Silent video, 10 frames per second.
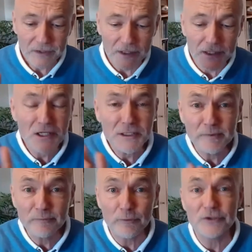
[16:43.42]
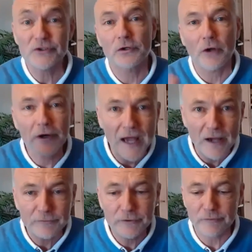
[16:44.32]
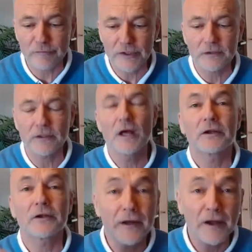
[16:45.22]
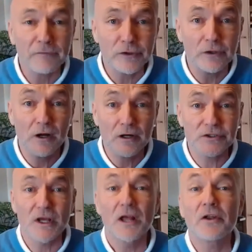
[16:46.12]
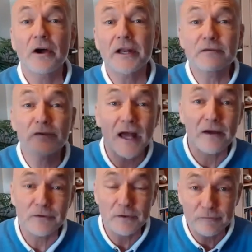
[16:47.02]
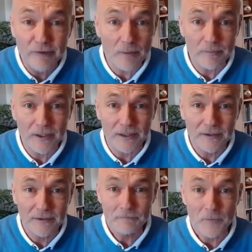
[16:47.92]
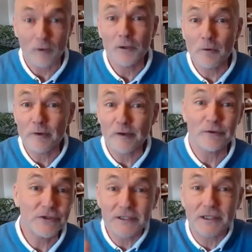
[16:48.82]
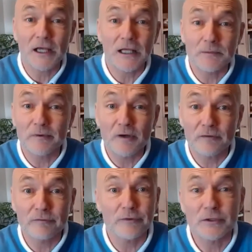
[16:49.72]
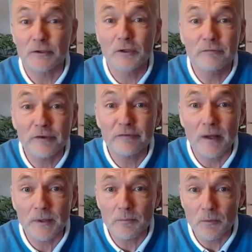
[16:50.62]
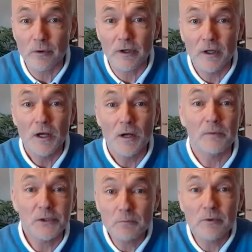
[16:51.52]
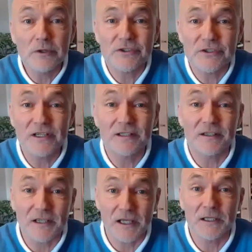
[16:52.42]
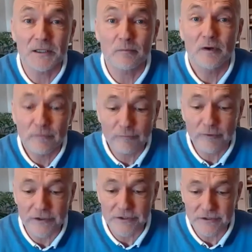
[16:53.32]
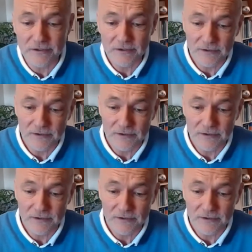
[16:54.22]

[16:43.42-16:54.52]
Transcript: It has to be first, not after your field, not after your ox, not even after your family. Although if you seek the kingdom of God first, you love your family more. But you must seek the kingdom first.